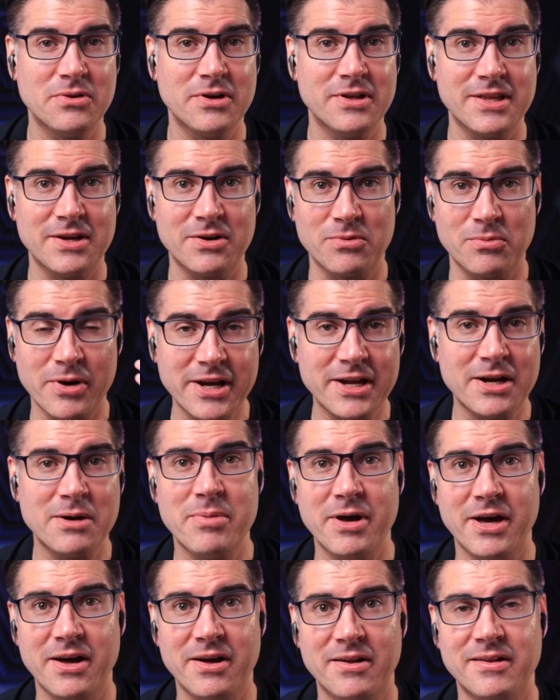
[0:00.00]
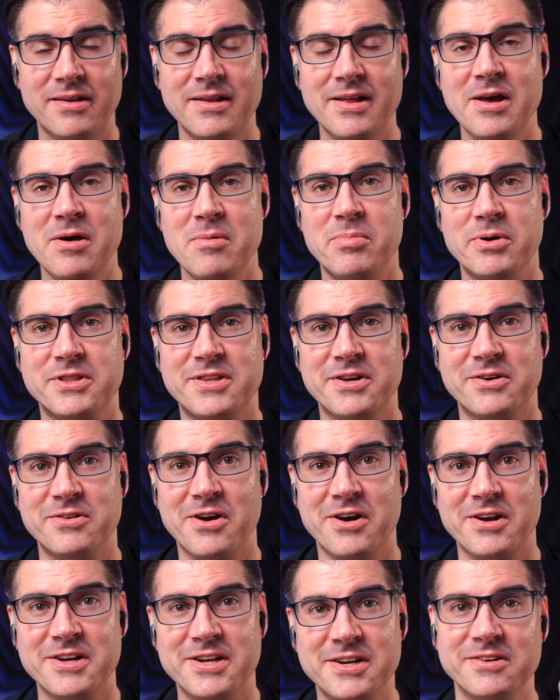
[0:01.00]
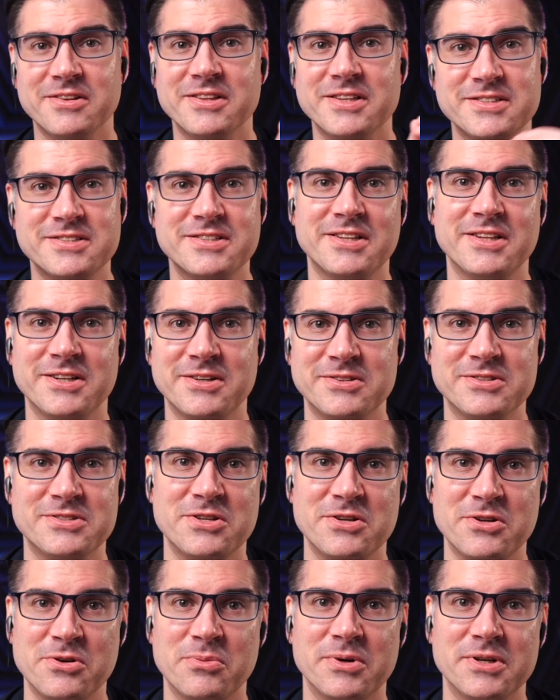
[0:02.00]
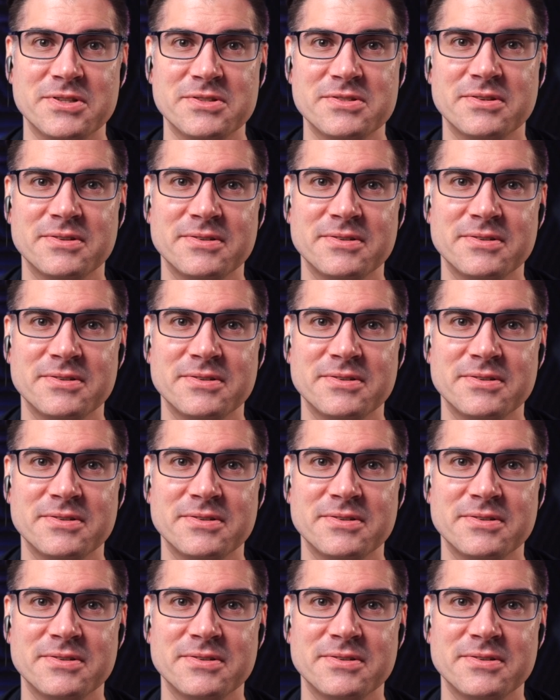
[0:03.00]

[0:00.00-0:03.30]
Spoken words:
They're ringing a bell, but they're not nearly as clear as the new ones.